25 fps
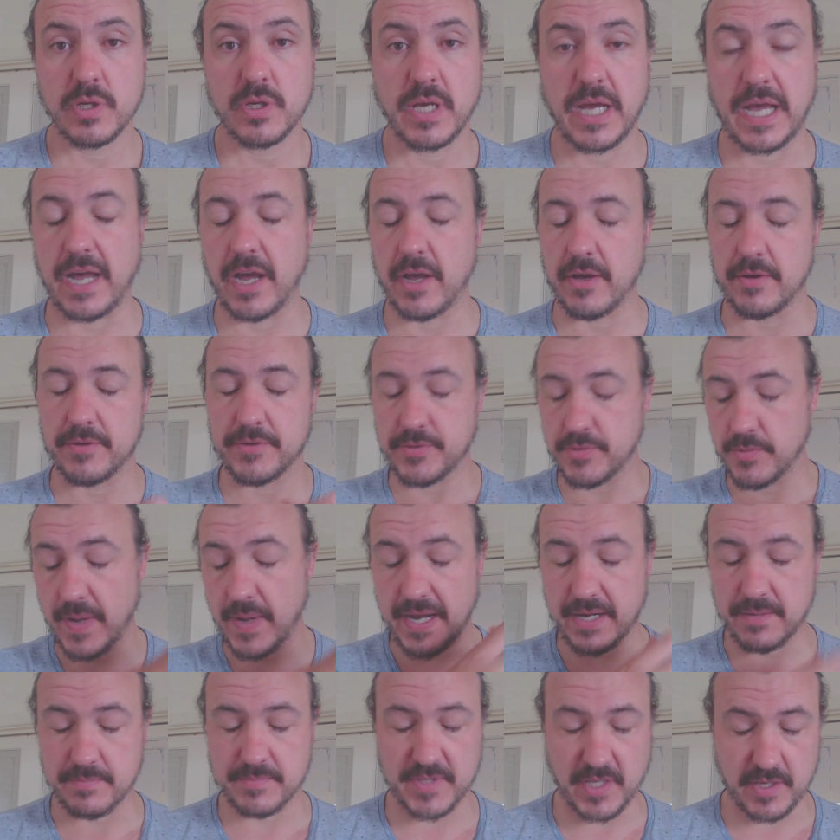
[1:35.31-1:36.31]
O2
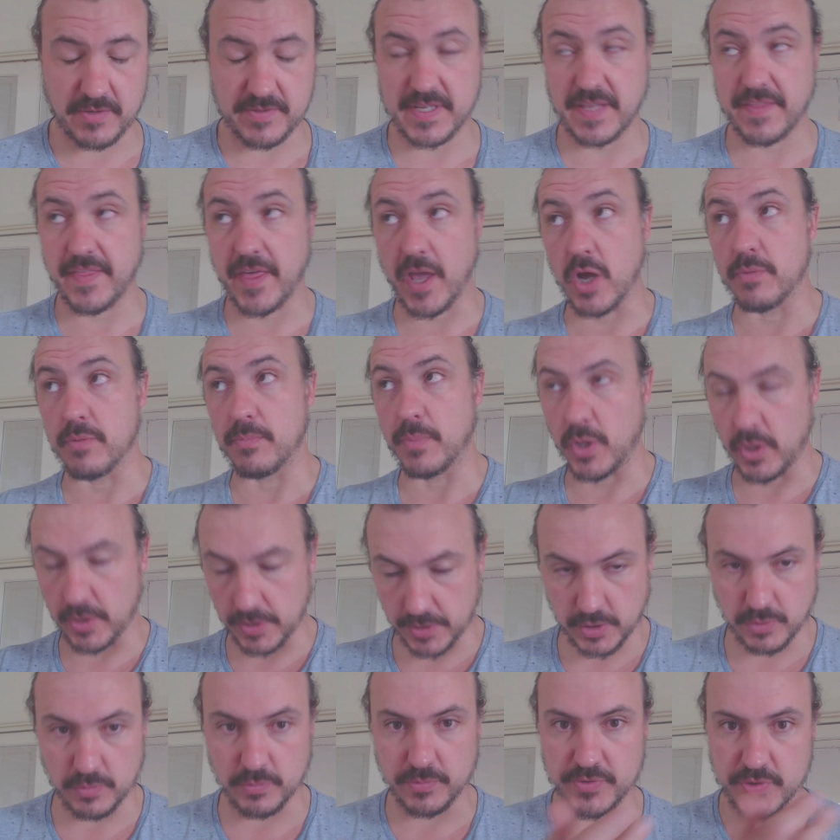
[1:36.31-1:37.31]
atoms, those other O
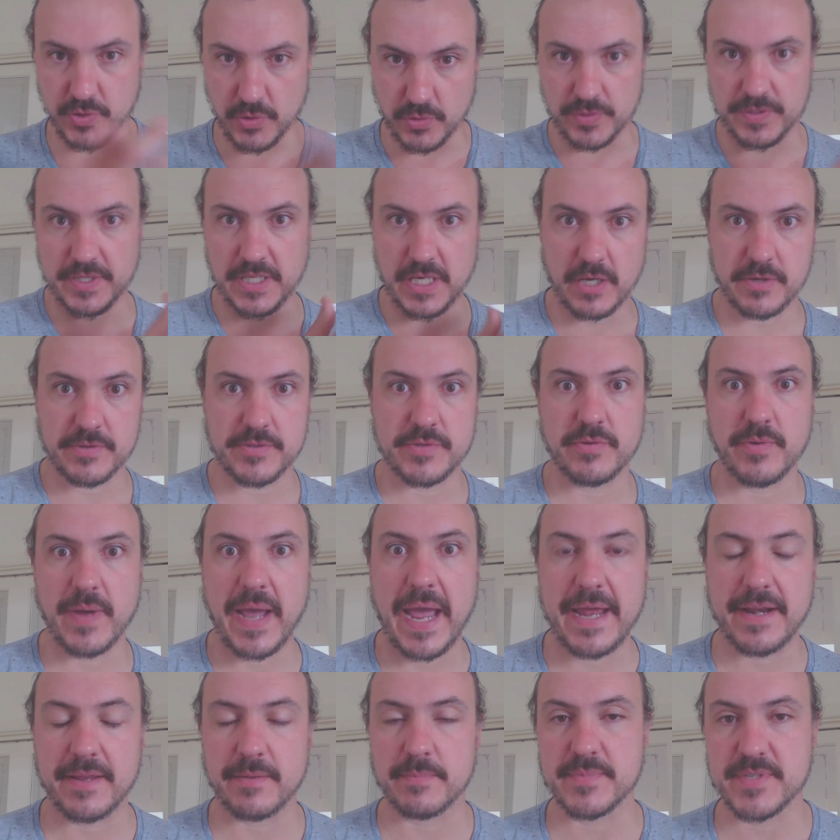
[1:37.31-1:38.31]
molecules join the O2
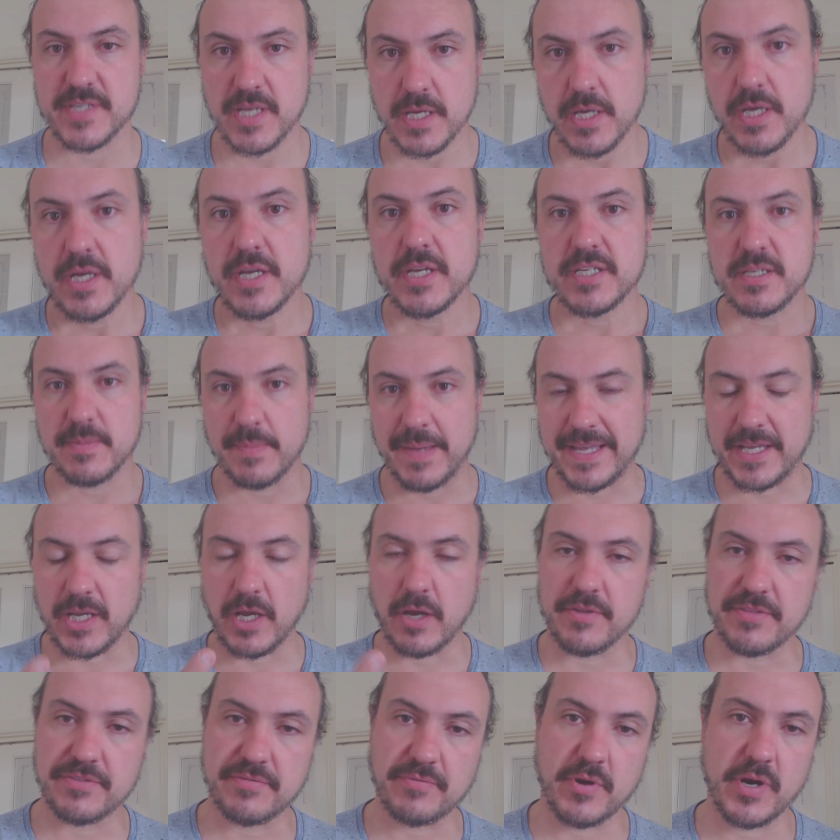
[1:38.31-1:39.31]
atoms to make
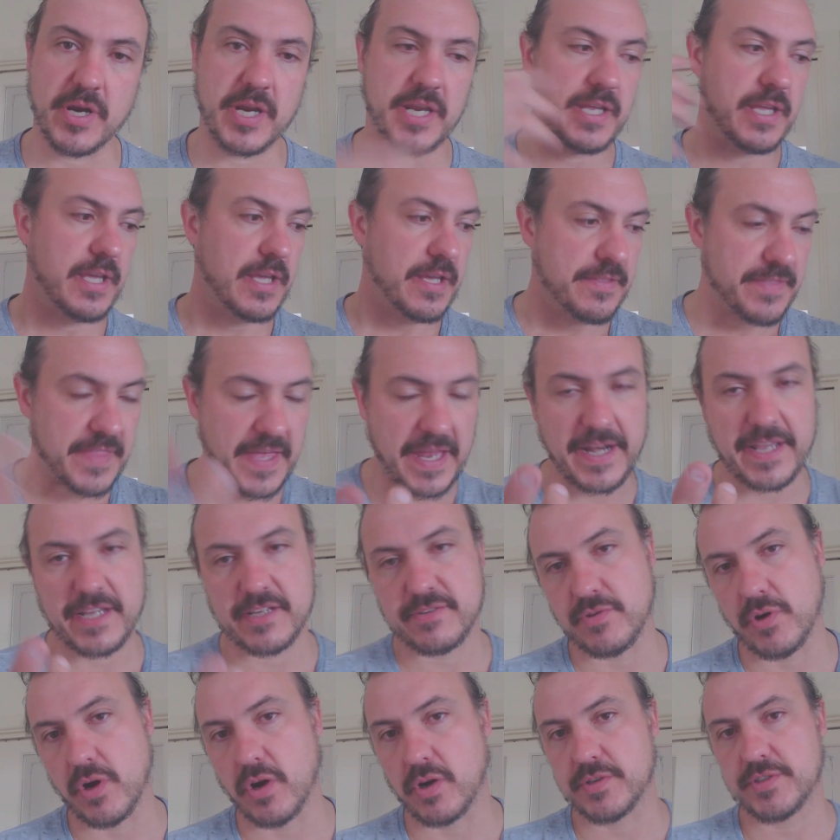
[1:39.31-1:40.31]
O3. That
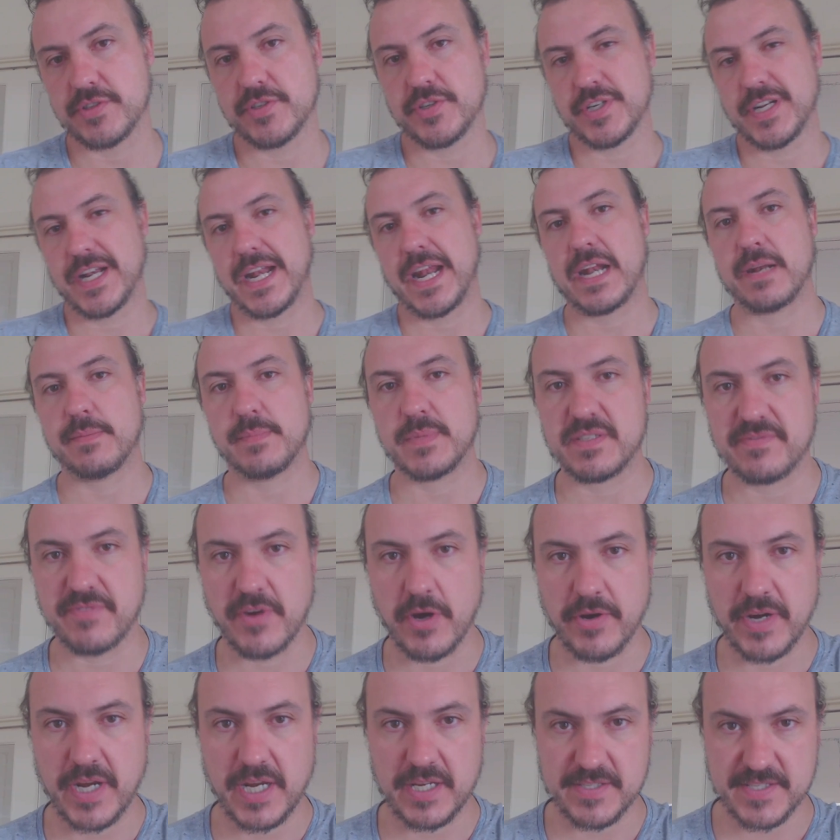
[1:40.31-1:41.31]
extra oxygen atom is
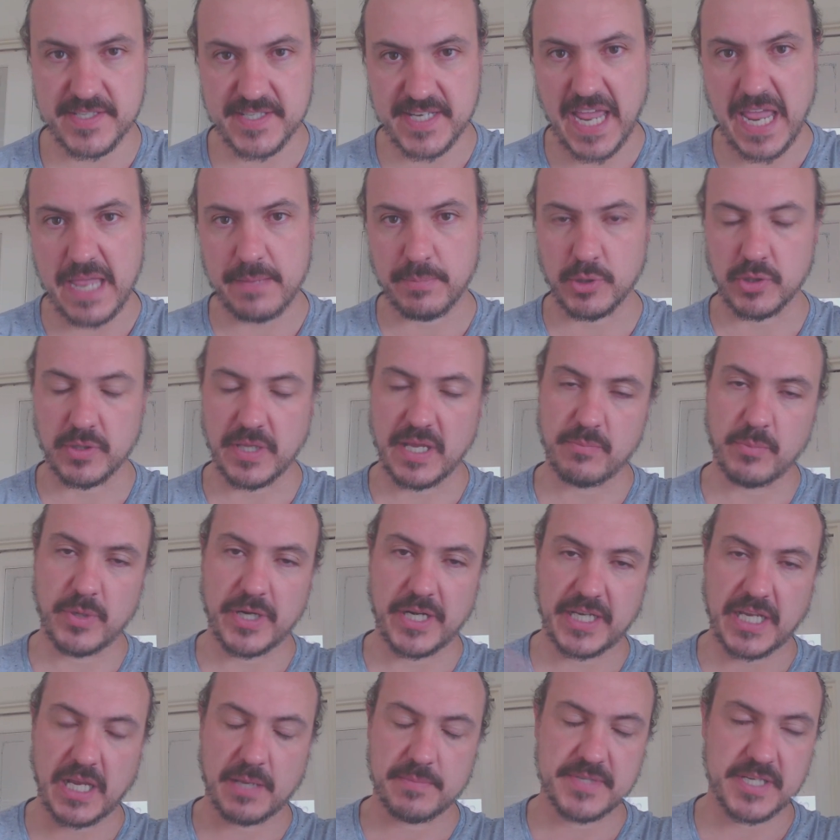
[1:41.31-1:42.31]
very unstable, and when
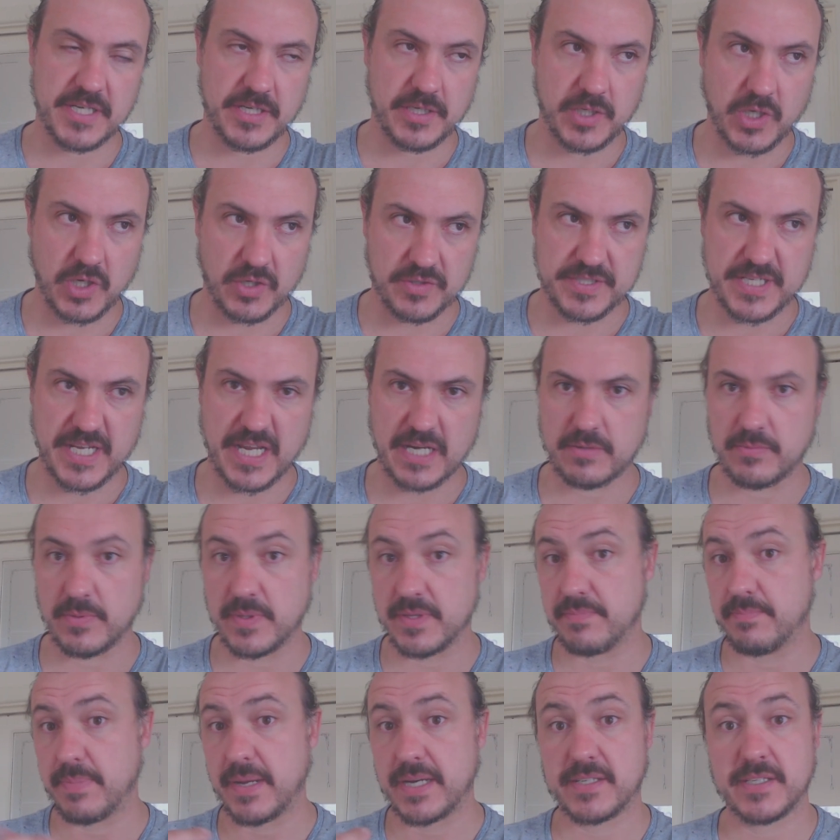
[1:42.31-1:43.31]
it comes into contact
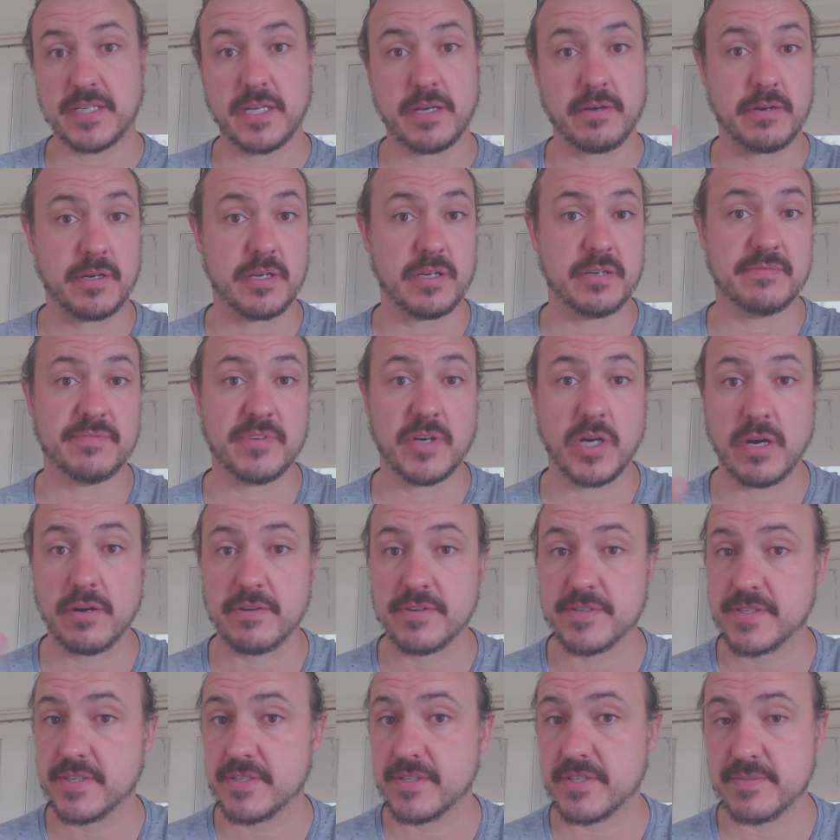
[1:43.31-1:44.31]
with bacteria,
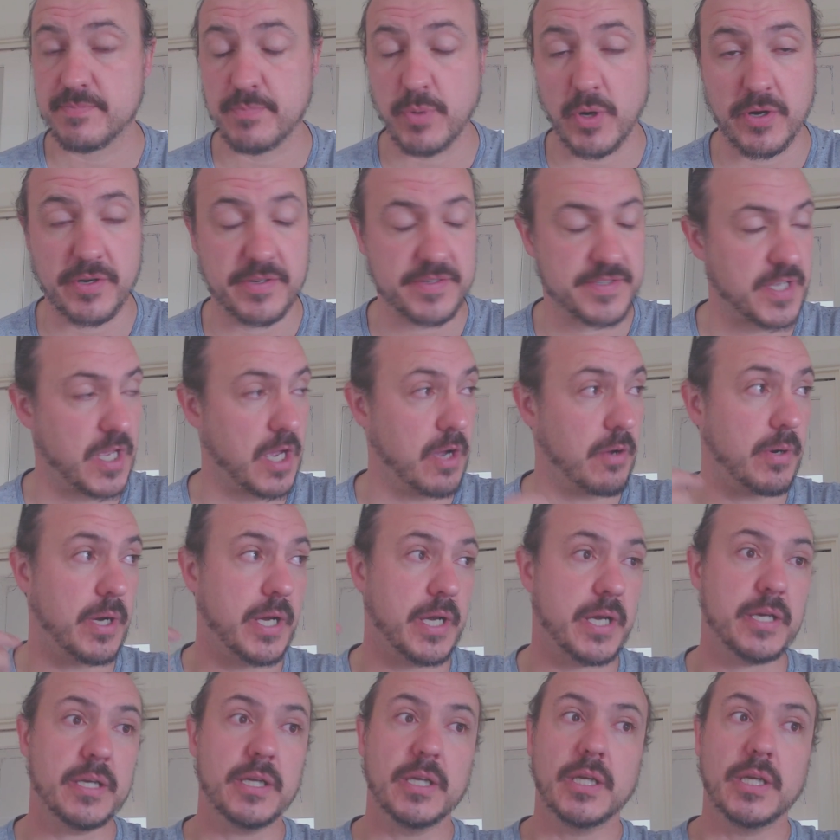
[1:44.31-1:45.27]
viruses, protozoa,